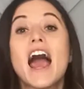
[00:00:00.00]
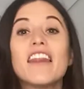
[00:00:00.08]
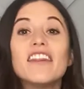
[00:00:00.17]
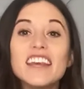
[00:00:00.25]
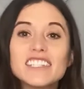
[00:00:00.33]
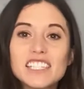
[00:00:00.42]

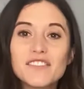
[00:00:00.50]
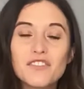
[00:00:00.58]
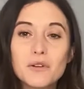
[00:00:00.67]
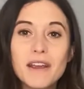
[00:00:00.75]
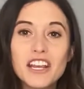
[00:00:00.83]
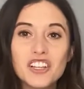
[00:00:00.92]
This
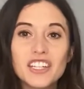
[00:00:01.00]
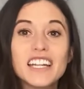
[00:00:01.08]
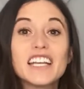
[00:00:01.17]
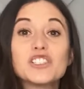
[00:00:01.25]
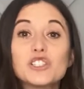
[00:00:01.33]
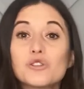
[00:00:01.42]
information
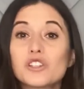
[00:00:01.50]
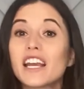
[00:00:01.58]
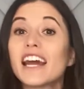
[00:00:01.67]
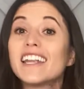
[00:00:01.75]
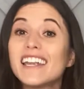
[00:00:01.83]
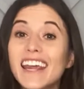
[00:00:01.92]
is usually
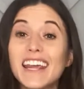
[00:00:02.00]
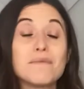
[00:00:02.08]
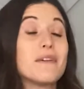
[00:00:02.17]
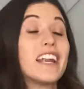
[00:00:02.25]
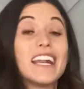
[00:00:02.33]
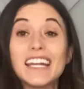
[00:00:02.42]
a name
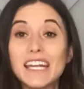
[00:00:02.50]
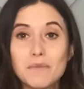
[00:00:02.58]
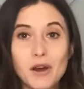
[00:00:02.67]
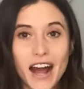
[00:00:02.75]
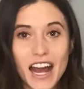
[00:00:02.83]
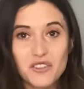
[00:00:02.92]
and an email
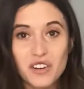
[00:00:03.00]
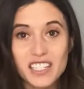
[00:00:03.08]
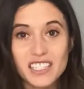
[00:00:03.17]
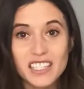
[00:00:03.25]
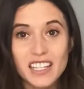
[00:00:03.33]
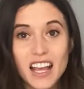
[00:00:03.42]

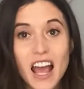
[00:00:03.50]
address.